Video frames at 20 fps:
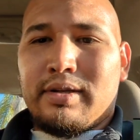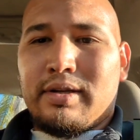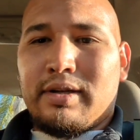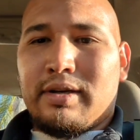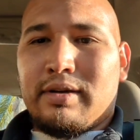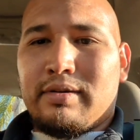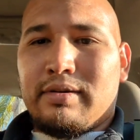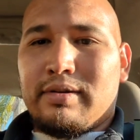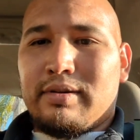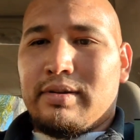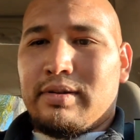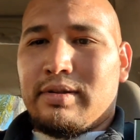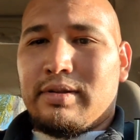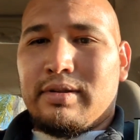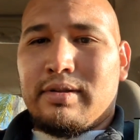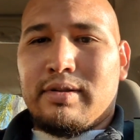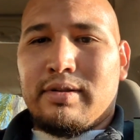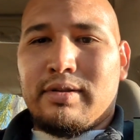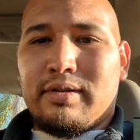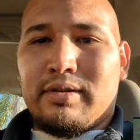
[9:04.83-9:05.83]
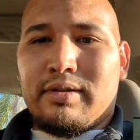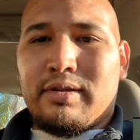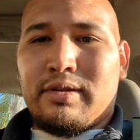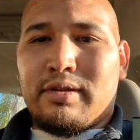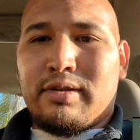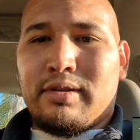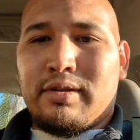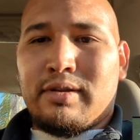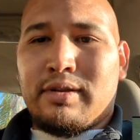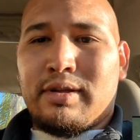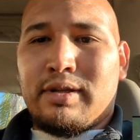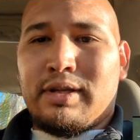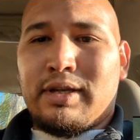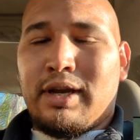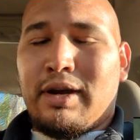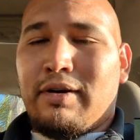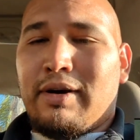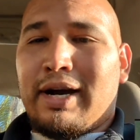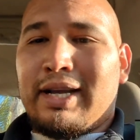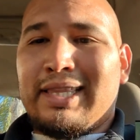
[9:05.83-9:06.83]
Yo,
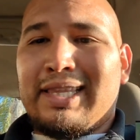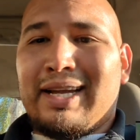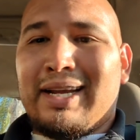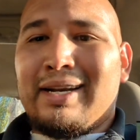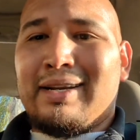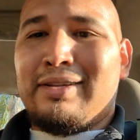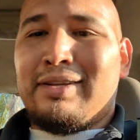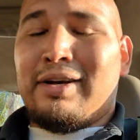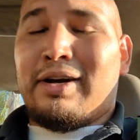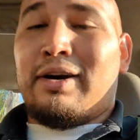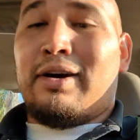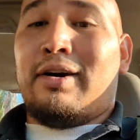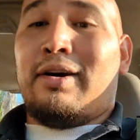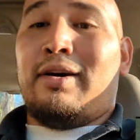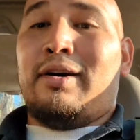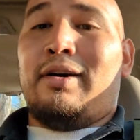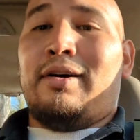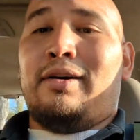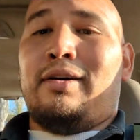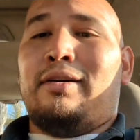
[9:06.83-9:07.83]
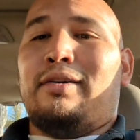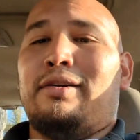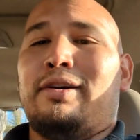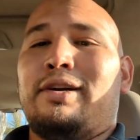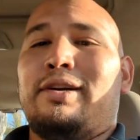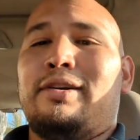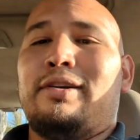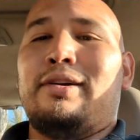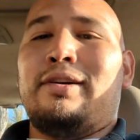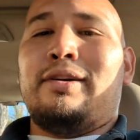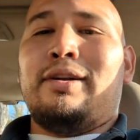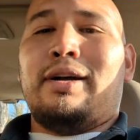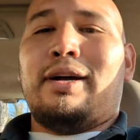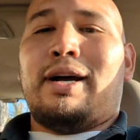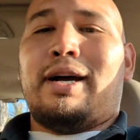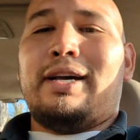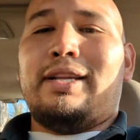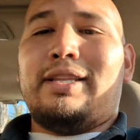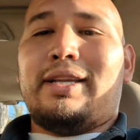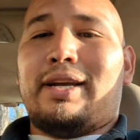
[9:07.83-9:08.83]
yo, I thought it, yo, dude,
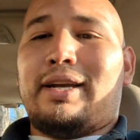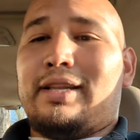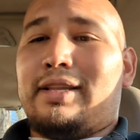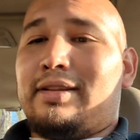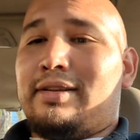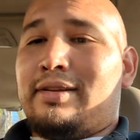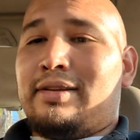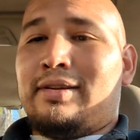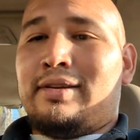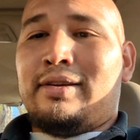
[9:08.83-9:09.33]
I thought